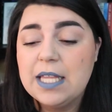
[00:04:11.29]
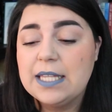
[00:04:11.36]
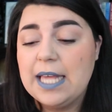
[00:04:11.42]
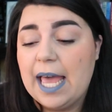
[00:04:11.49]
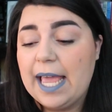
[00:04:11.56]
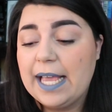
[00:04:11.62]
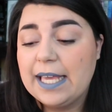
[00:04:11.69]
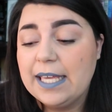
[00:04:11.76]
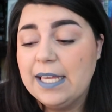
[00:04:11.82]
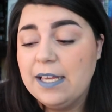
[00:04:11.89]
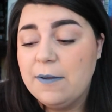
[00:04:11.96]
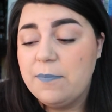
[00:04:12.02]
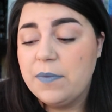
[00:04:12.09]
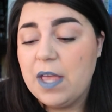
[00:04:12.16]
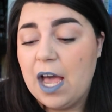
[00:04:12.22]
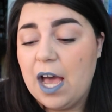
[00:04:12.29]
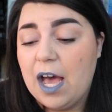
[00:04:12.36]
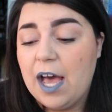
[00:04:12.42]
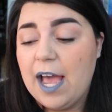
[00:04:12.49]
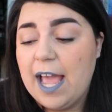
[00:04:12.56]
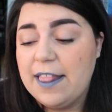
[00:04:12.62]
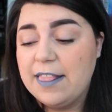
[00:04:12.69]
Like,
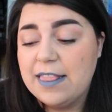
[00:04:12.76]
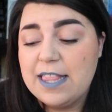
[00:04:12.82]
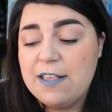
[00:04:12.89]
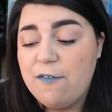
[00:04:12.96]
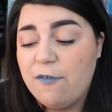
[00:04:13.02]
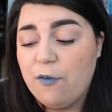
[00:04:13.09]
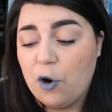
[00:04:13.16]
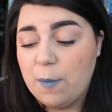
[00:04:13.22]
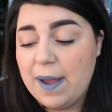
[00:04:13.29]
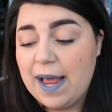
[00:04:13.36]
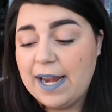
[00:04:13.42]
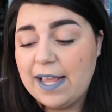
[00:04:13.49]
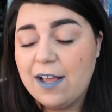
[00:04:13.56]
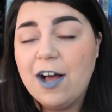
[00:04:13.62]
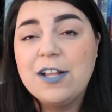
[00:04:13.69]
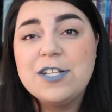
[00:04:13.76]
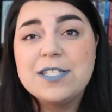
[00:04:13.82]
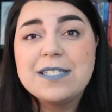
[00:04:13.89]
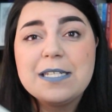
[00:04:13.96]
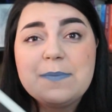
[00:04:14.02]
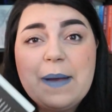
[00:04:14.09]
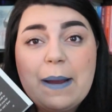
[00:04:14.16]
uh, and the formatting on
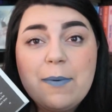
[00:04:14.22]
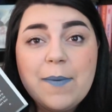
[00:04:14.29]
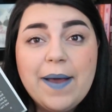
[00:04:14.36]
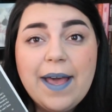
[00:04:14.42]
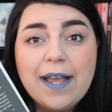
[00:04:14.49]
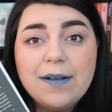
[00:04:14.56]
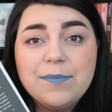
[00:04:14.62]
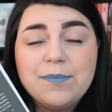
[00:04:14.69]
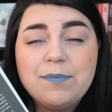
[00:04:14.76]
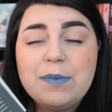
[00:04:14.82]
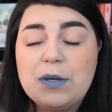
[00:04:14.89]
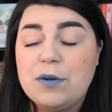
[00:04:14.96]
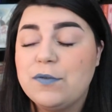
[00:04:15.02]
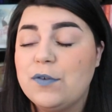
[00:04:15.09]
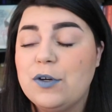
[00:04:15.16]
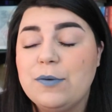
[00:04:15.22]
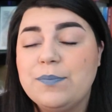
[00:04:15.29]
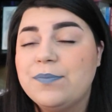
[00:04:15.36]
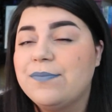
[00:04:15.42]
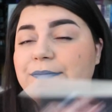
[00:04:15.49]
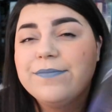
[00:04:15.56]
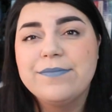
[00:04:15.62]
just this paperback, beautiful.